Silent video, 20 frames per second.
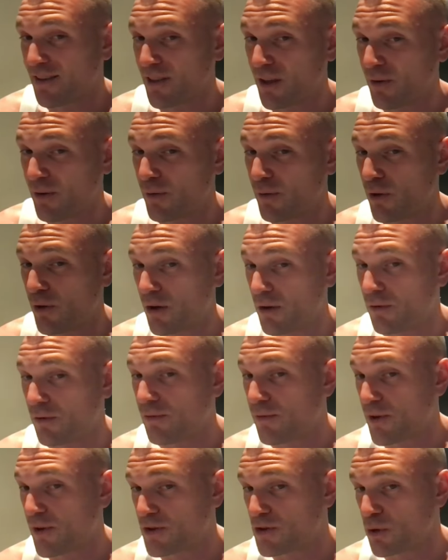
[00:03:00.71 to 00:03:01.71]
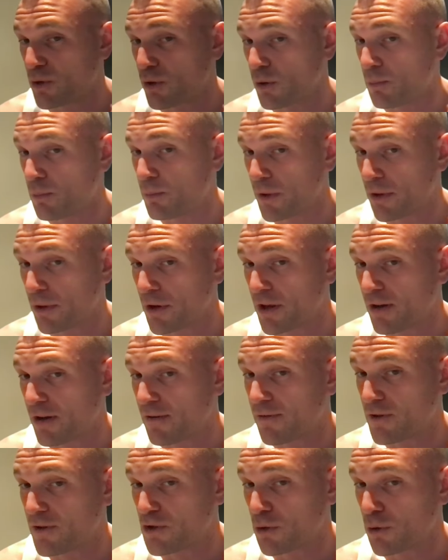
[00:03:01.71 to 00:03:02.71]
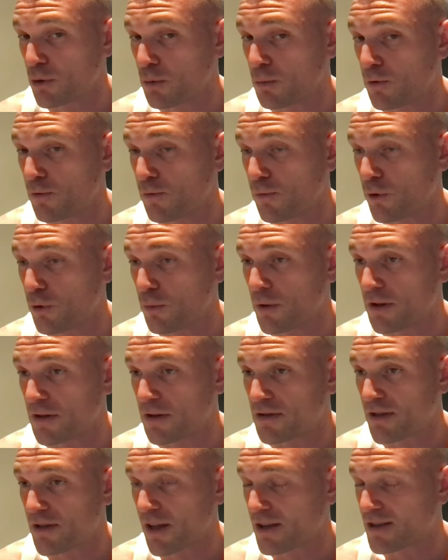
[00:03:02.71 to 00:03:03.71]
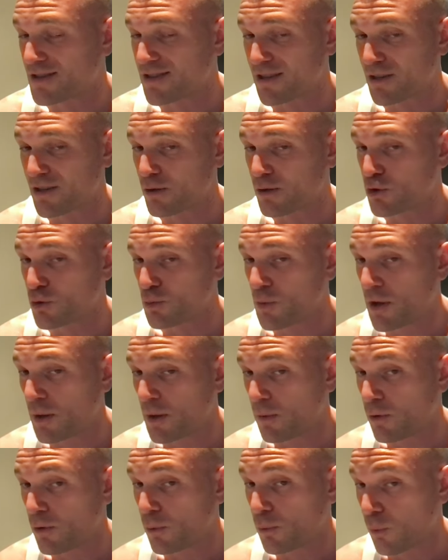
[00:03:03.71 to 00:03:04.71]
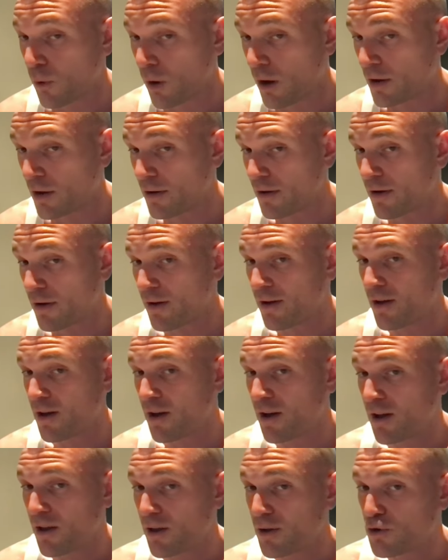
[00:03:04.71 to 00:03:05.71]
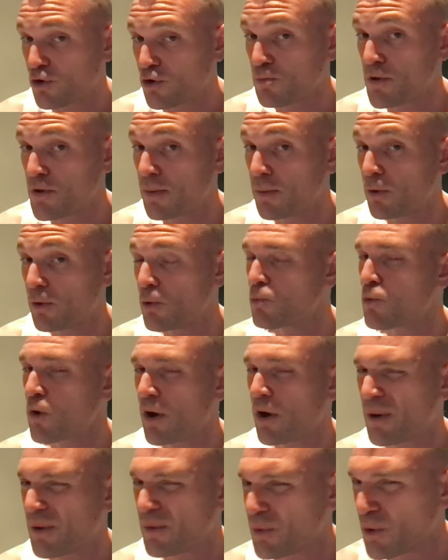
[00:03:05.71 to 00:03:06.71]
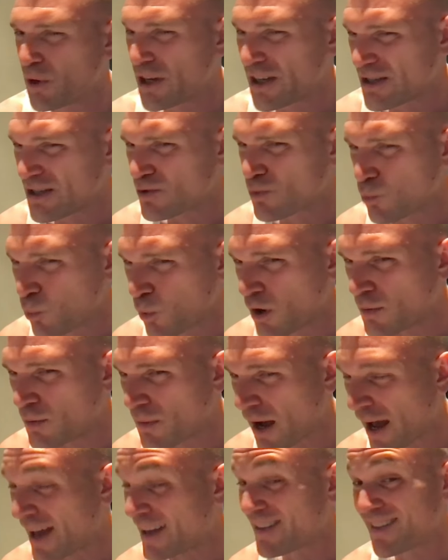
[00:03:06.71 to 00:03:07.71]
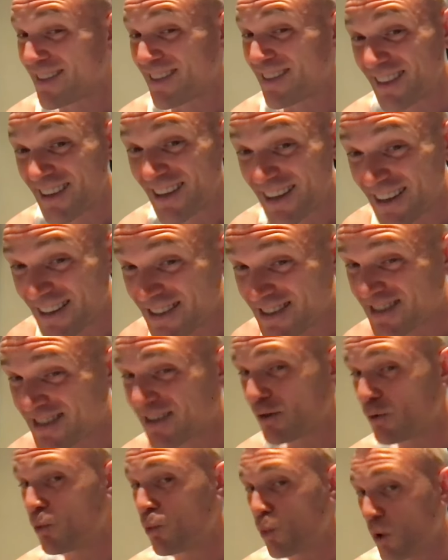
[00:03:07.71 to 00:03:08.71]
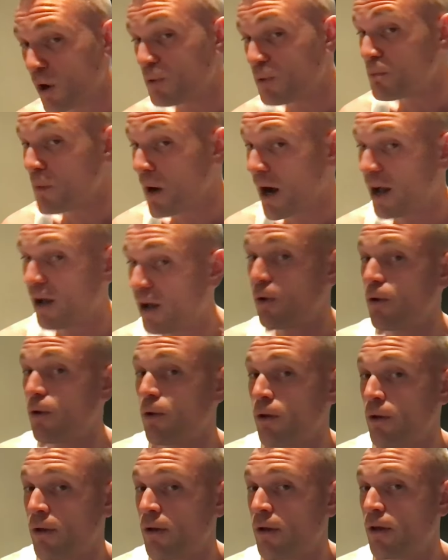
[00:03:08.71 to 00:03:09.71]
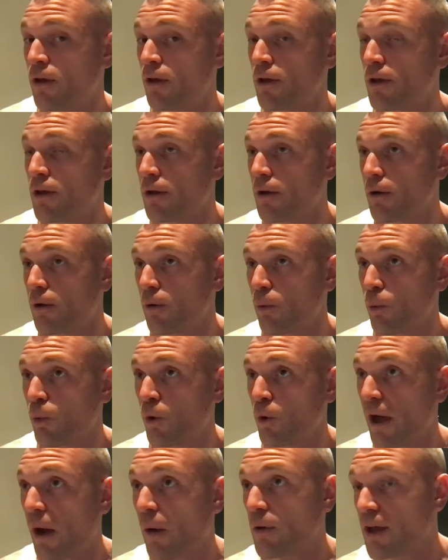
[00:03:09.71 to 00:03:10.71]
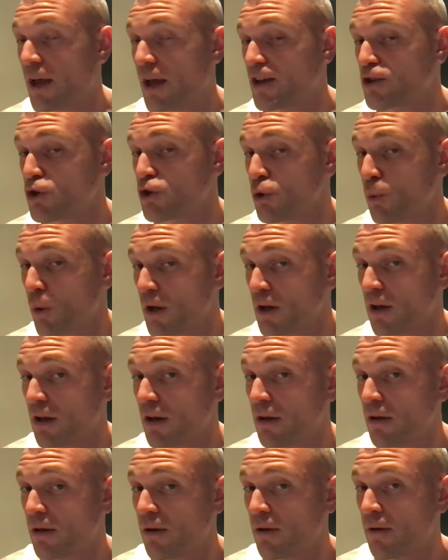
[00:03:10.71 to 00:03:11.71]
level of physical ability and physical performance. That's, you should be able to run. You should be able to run at least one mile without getting too winded.